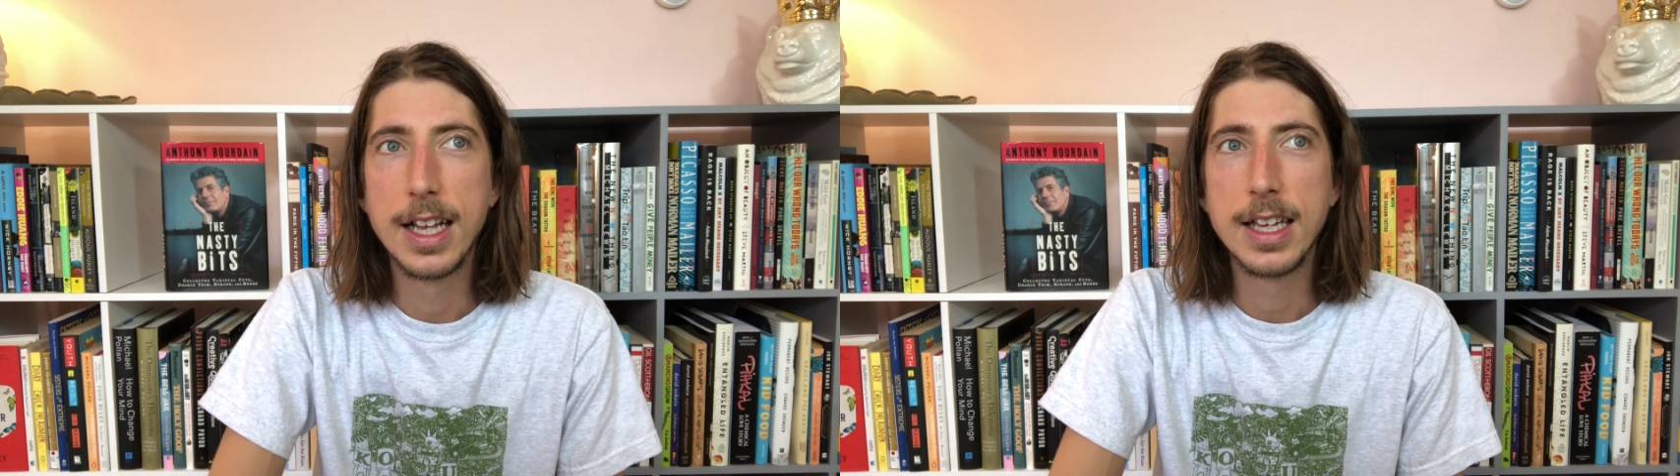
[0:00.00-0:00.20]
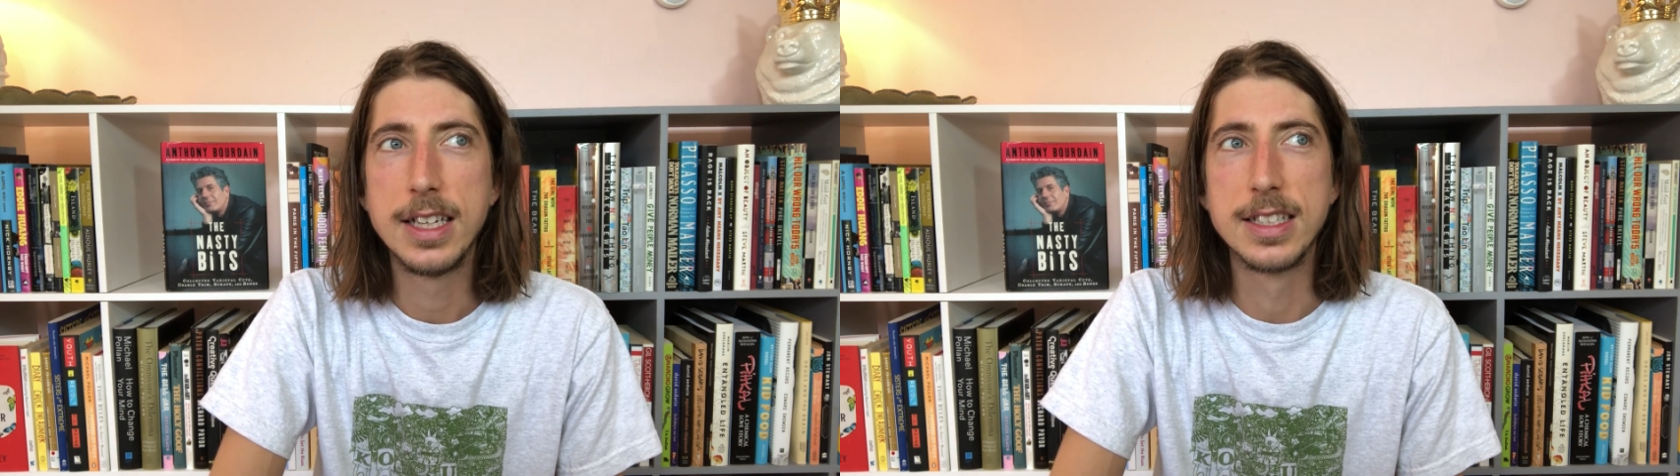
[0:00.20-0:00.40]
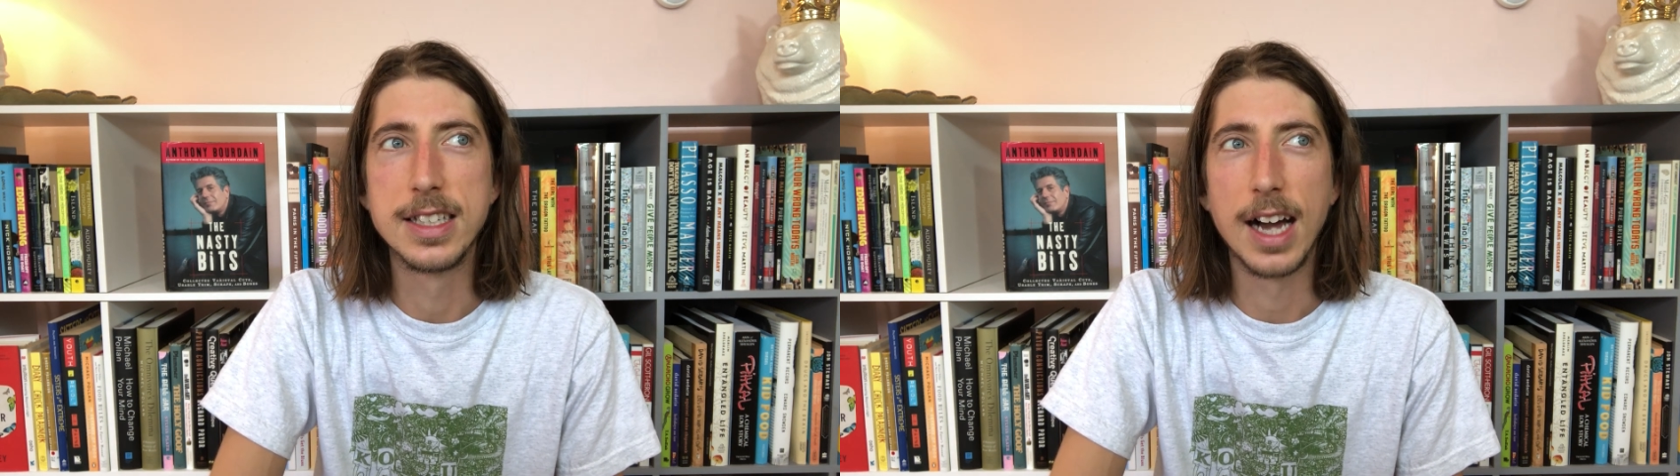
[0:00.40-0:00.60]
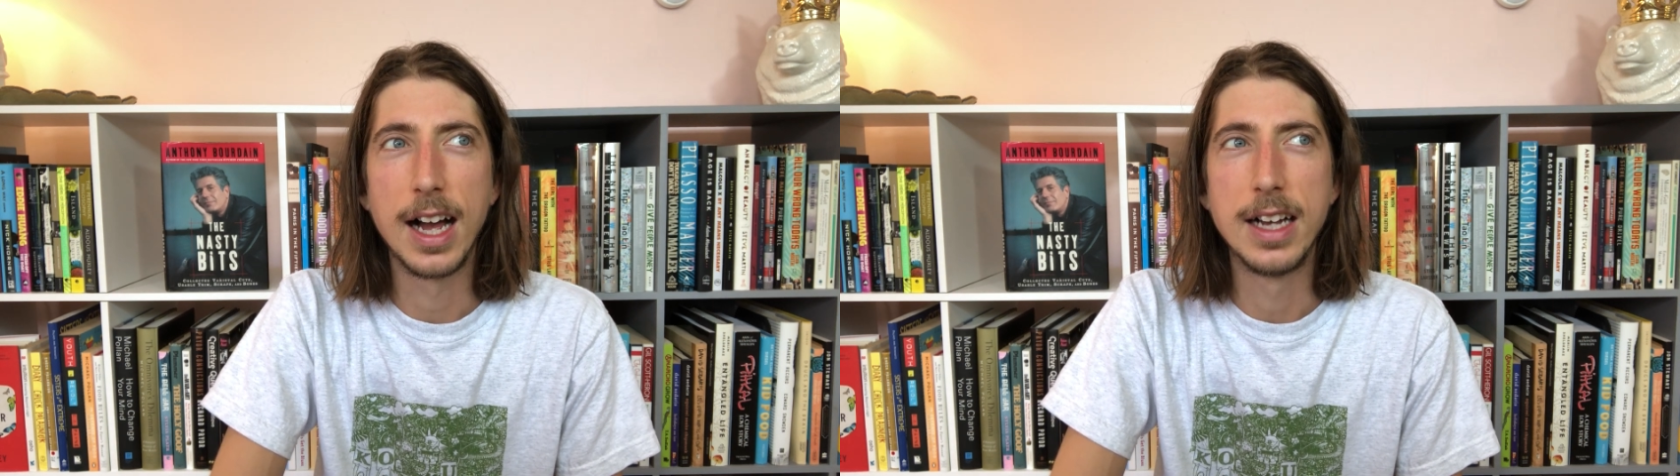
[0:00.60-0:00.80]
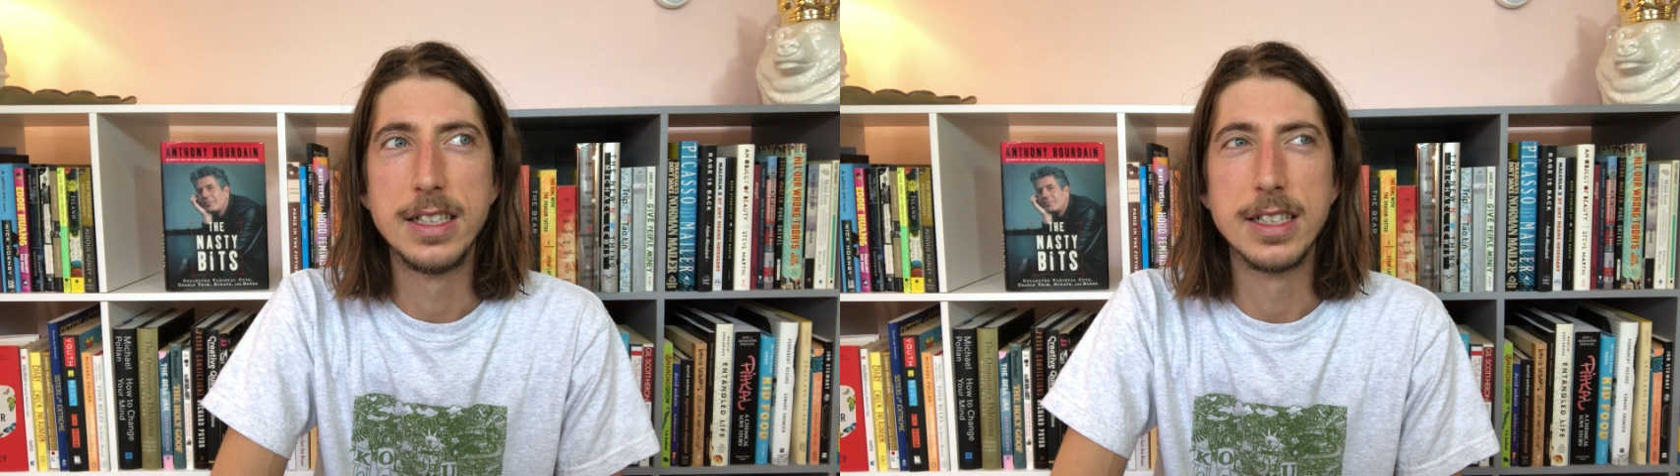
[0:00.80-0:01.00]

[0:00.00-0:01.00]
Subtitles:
he's not